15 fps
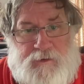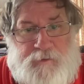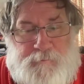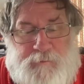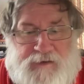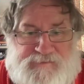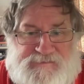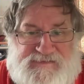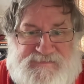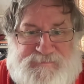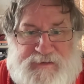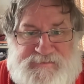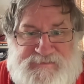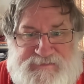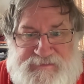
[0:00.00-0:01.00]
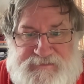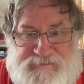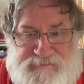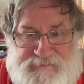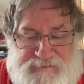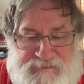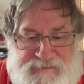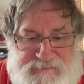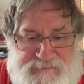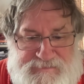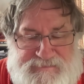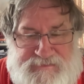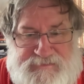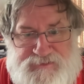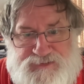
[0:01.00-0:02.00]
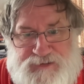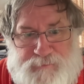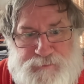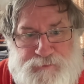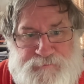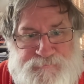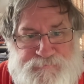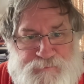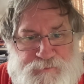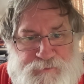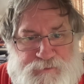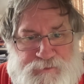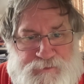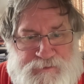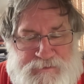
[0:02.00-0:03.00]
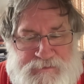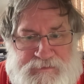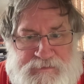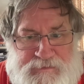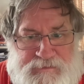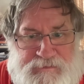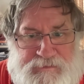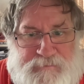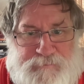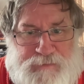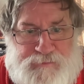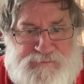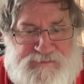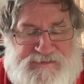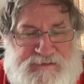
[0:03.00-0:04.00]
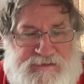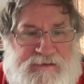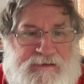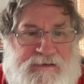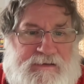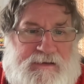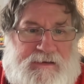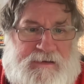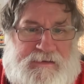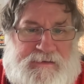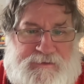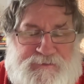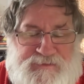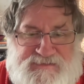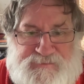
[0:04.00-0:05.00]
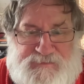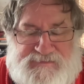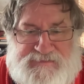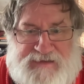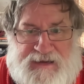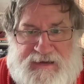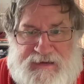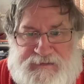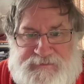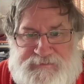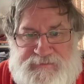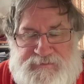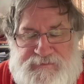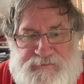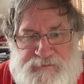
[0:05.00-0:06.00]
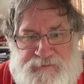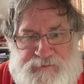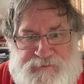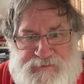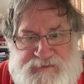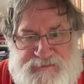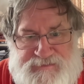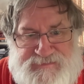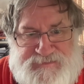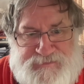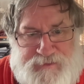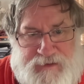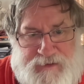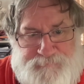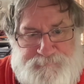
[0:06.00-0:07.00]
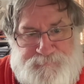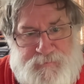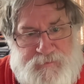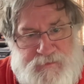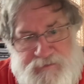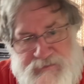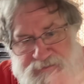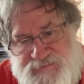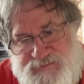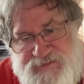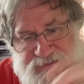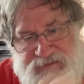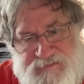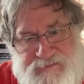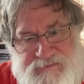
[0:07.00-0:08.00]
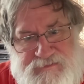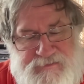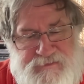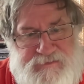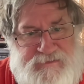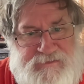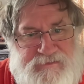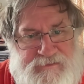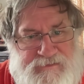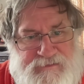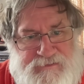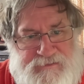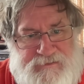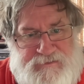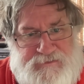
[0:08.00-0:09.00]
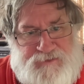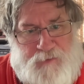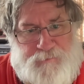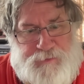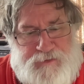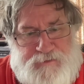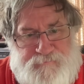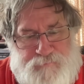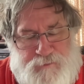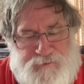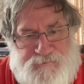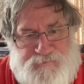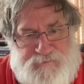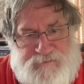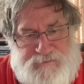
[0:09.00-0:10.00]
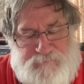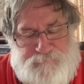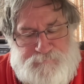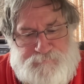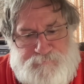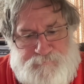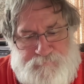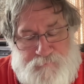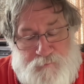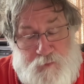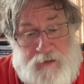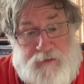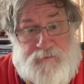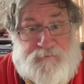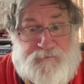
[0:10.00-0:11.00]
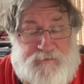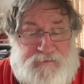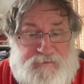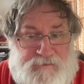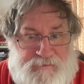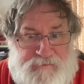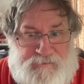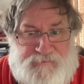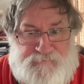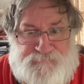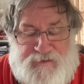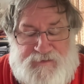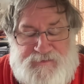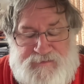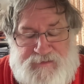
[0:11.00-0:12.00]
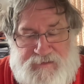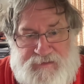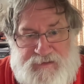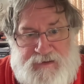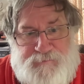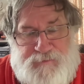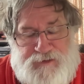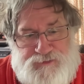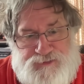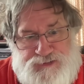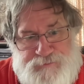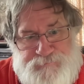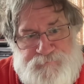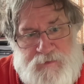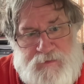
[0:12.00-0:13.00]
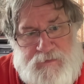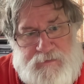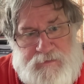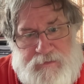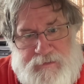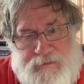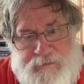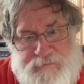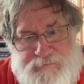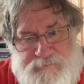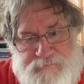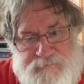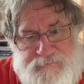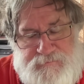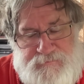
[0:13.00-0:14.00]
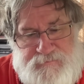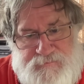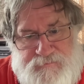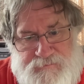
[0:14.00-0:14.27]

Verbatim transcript: Marks and Spencer is in trouble for posting a Christmas ad on Instagram. Here's a uh, copy of one of the, well, the, the, the offending image. And